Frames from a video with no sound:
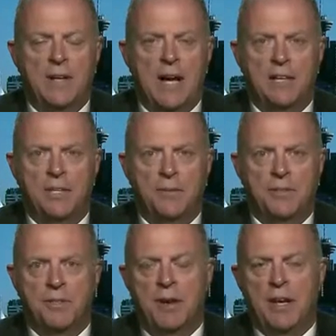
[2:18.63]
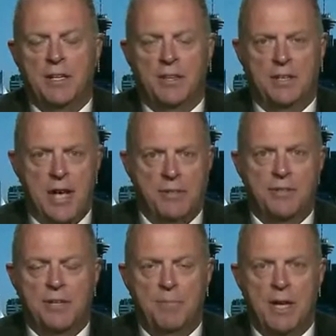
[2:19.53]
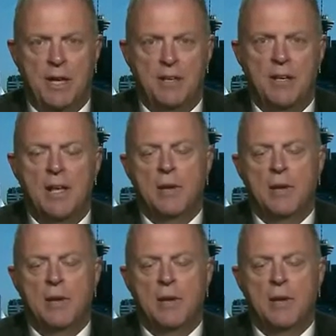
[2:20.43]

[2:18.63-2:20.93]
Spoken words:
value is created at the downstream end,